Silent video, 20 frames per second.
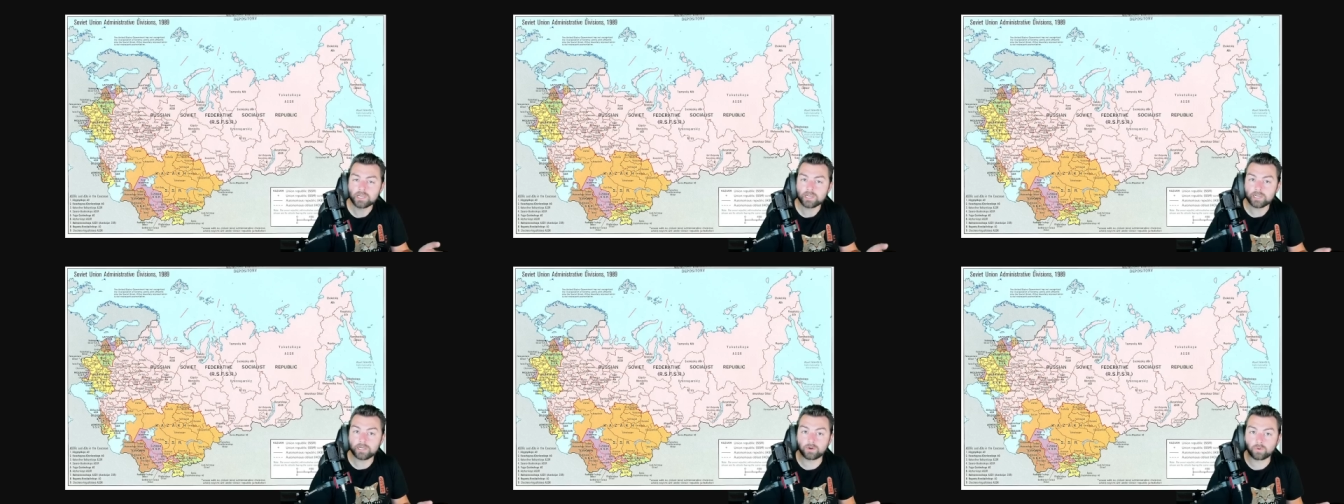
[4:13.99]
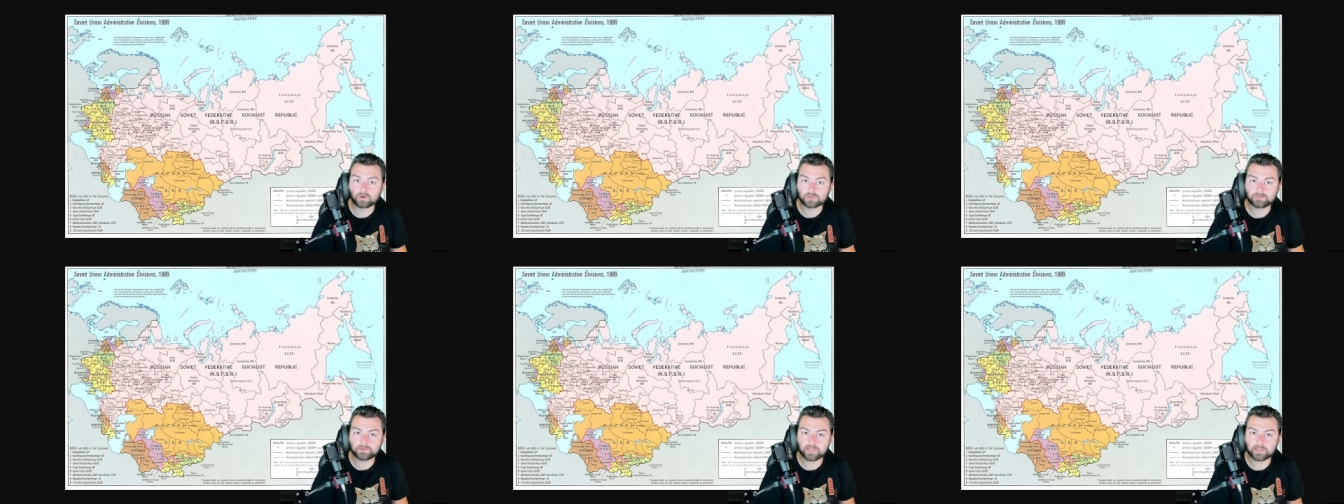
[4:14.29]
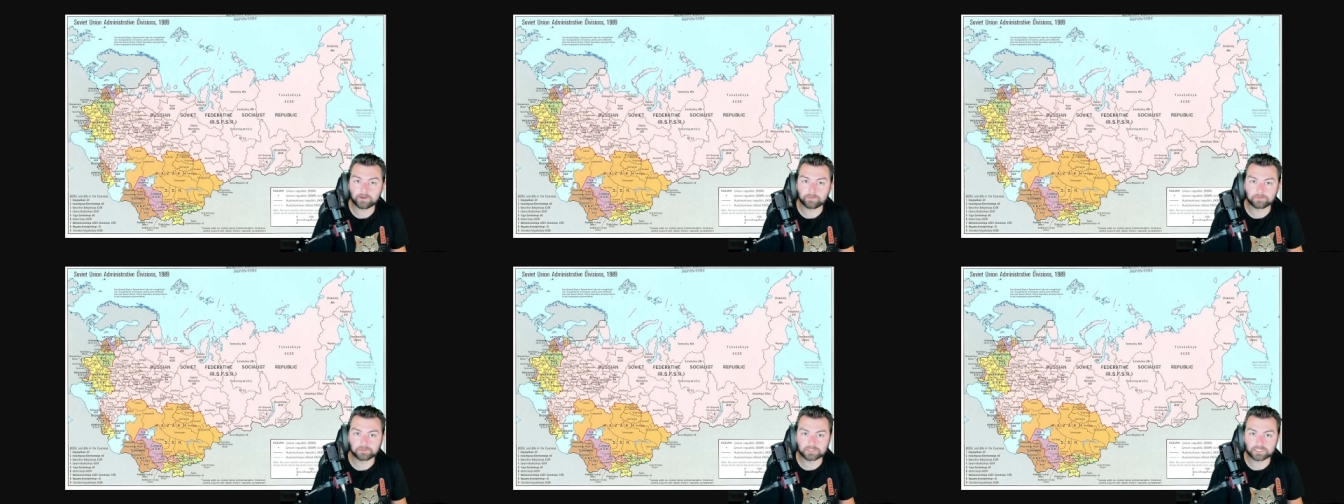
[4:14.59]
in order to be
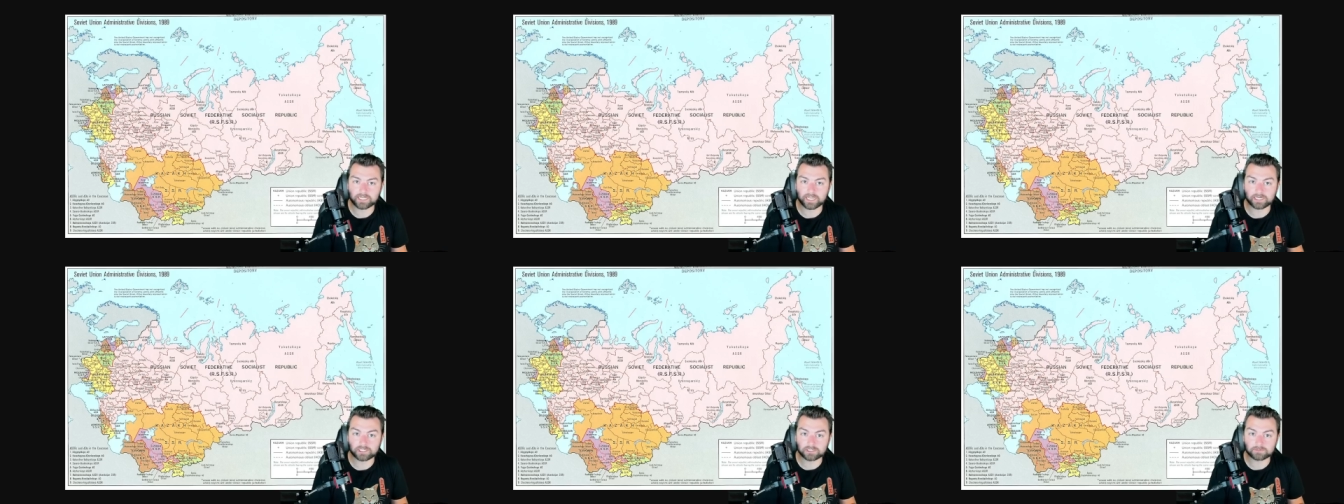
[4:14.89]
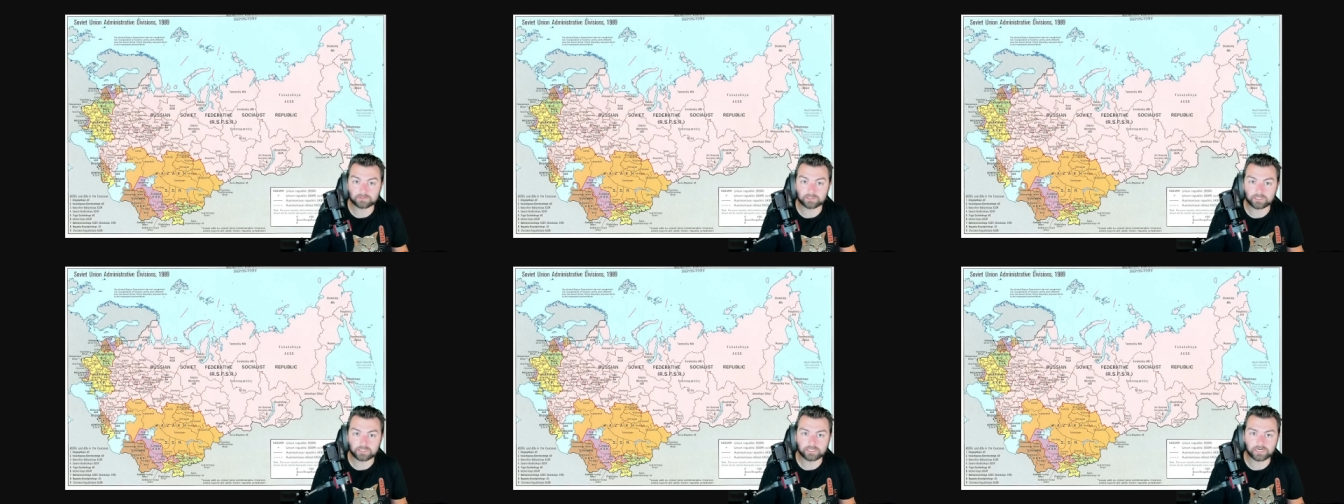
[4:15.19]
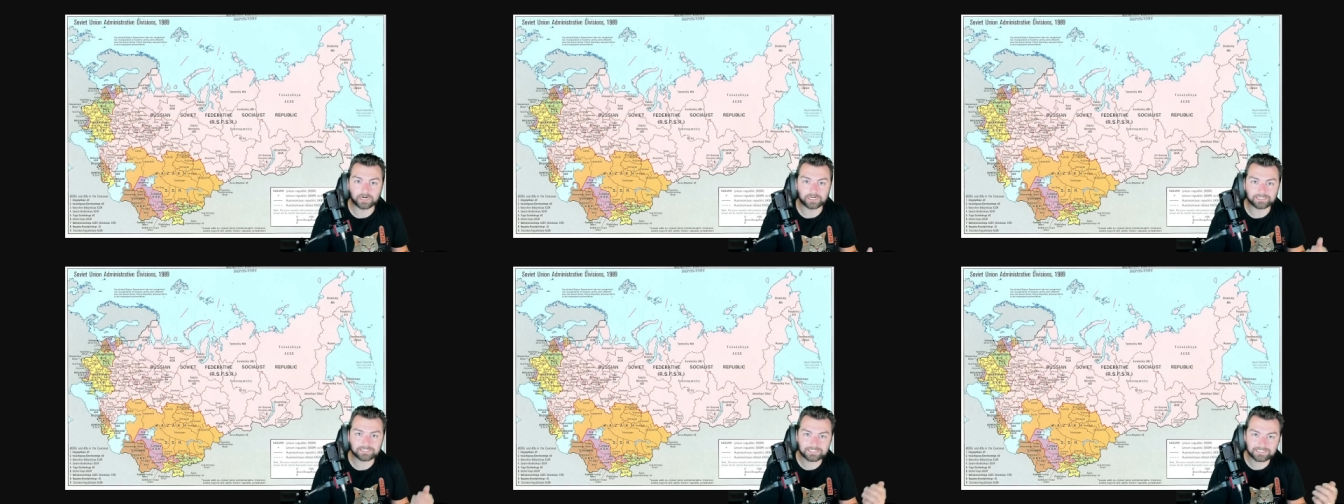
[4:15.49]
able to catch up to the
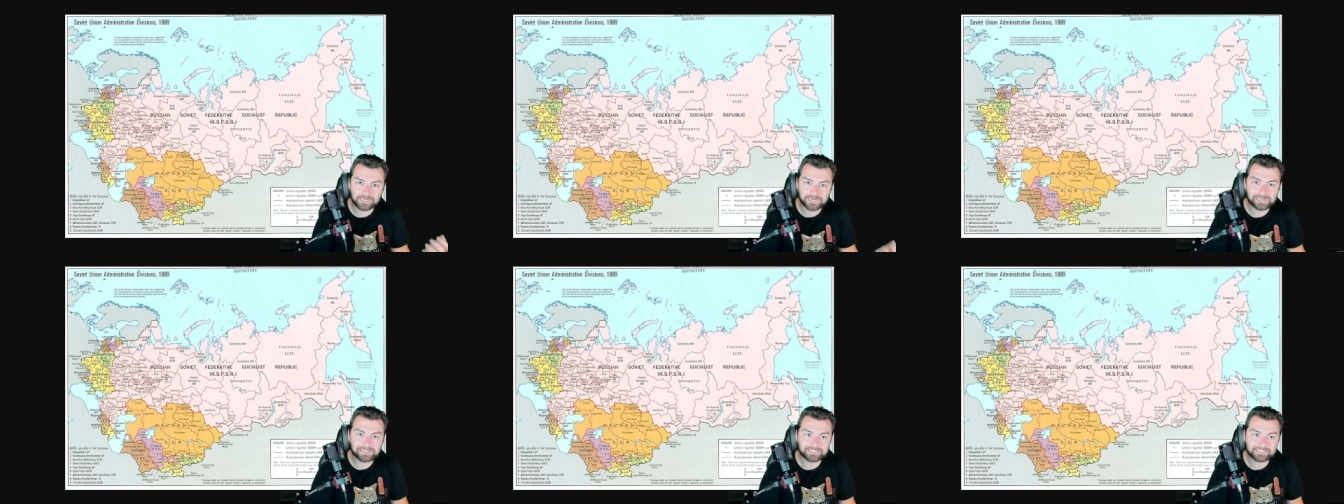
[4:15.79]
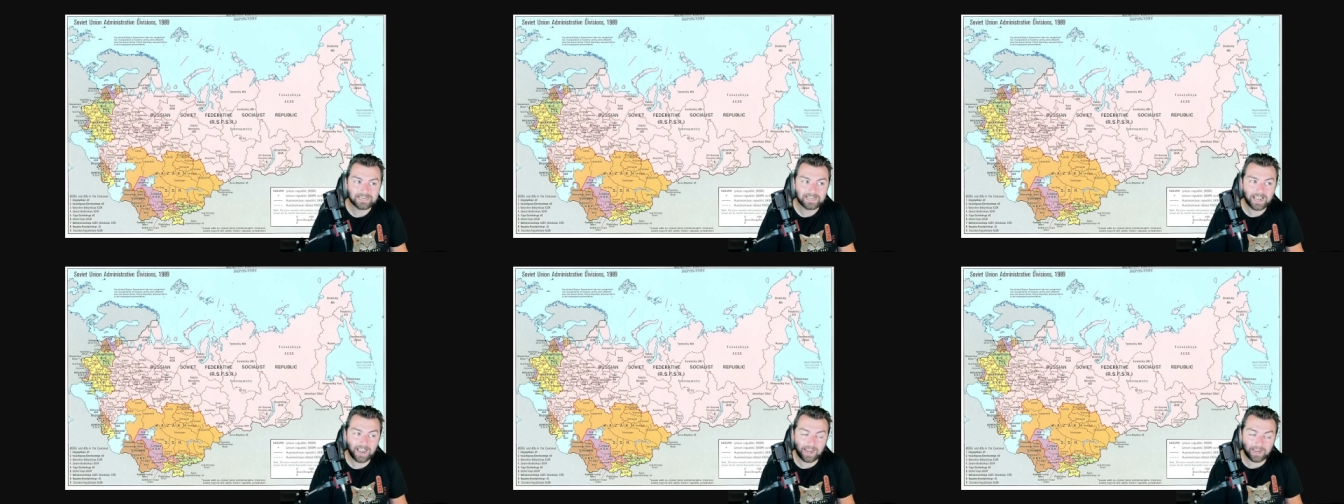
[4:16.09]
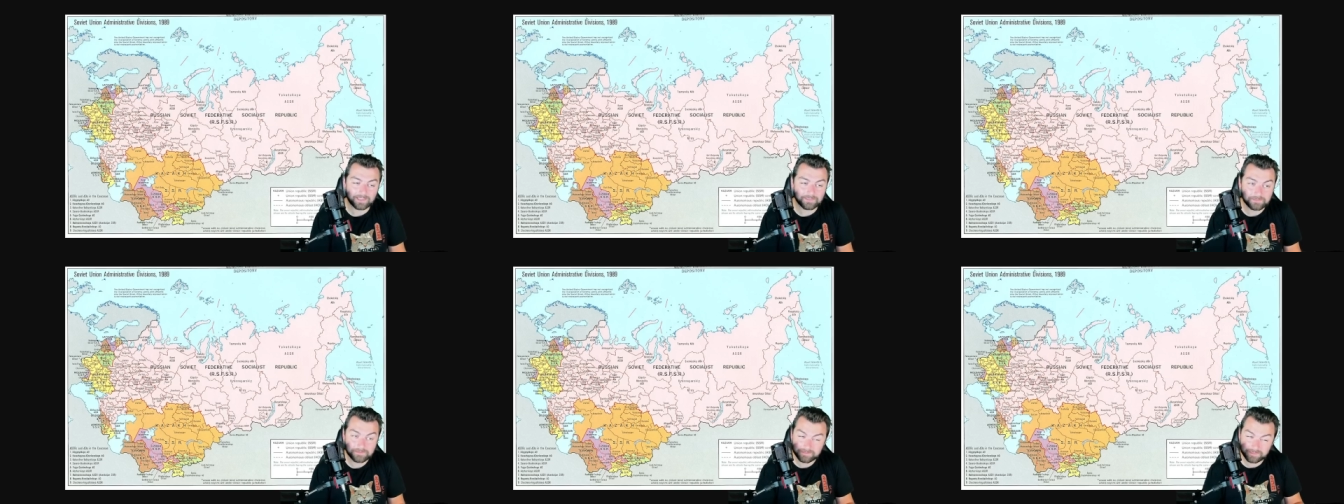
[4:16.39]
United States,
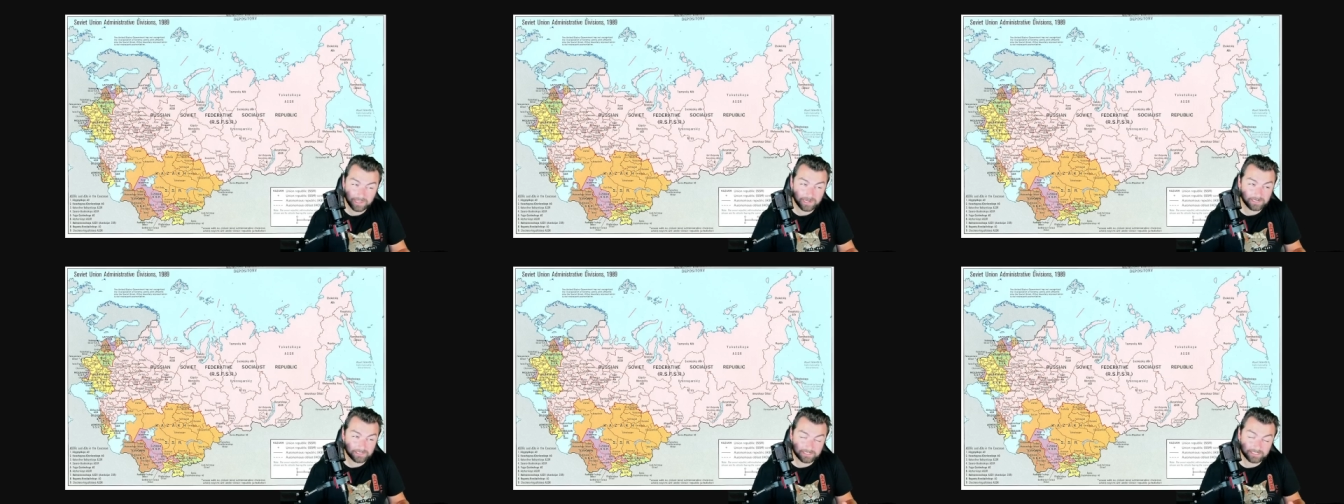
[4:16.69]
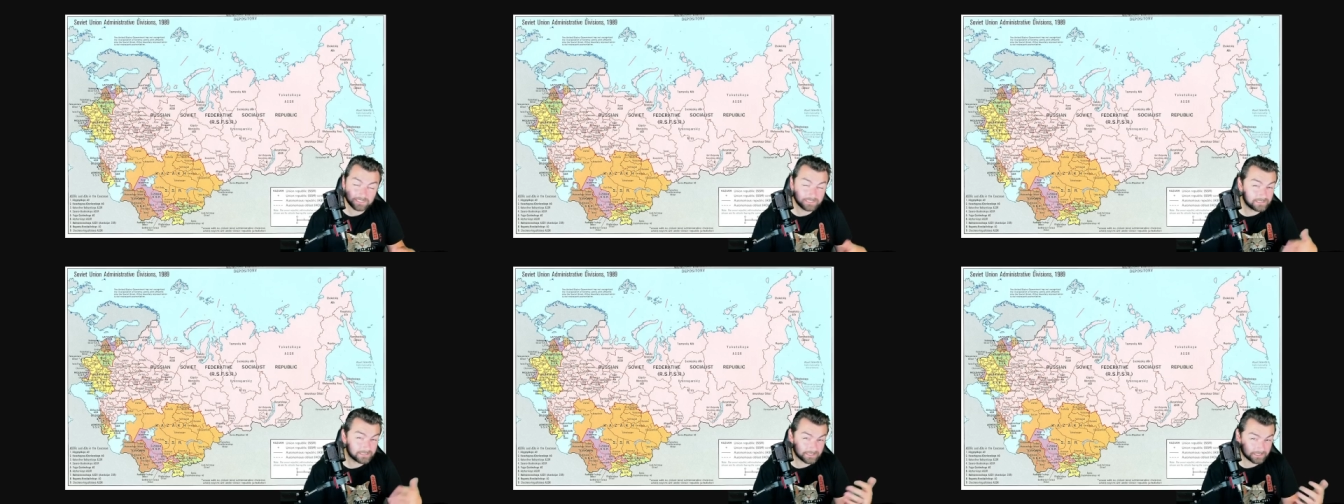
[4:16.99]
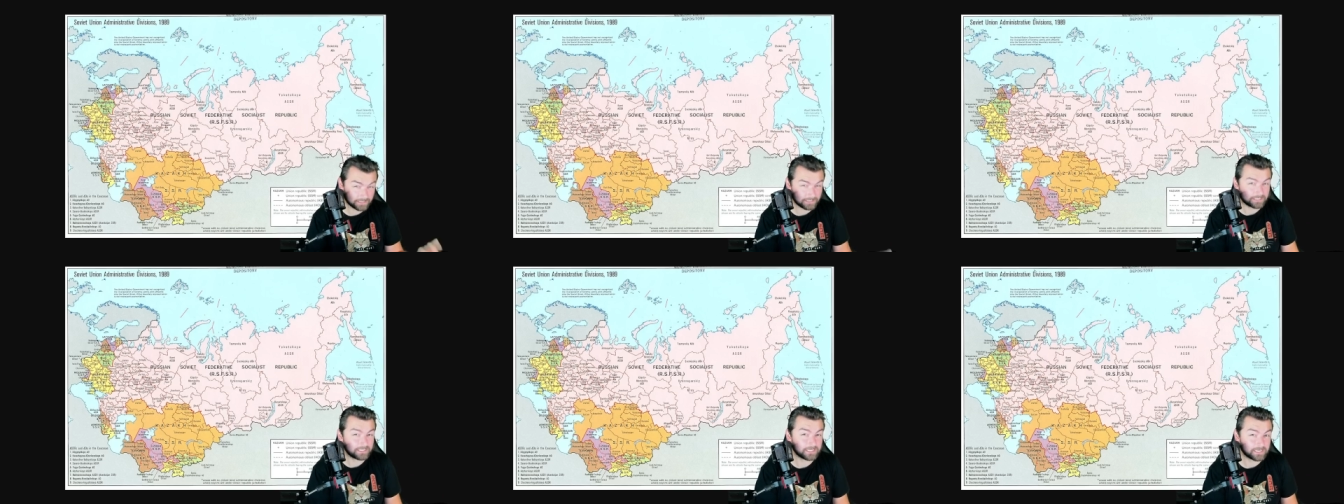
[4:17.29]
and they did
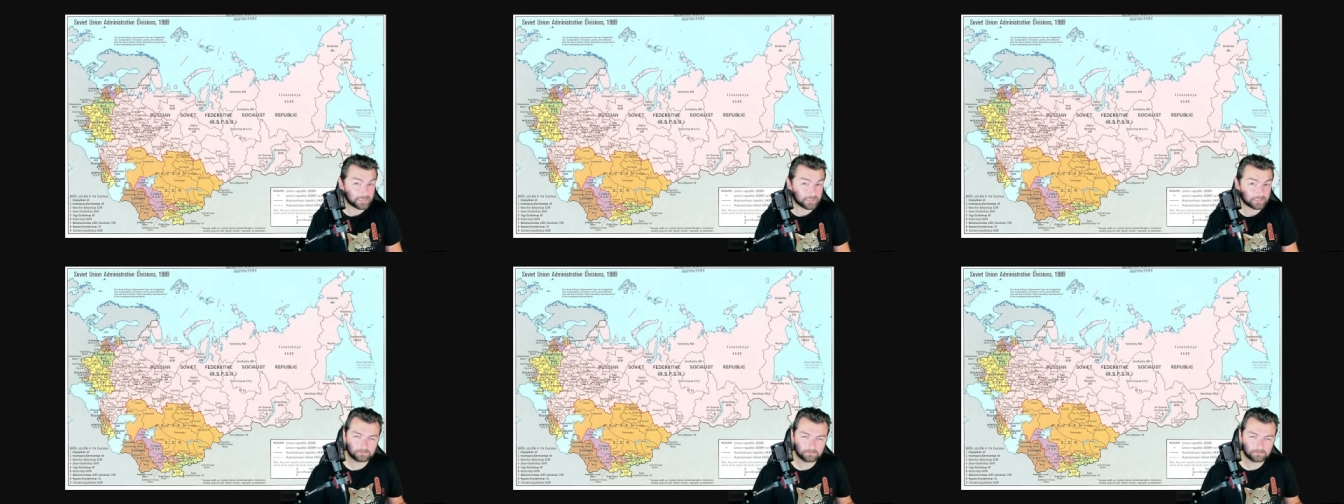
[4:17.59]
succeed.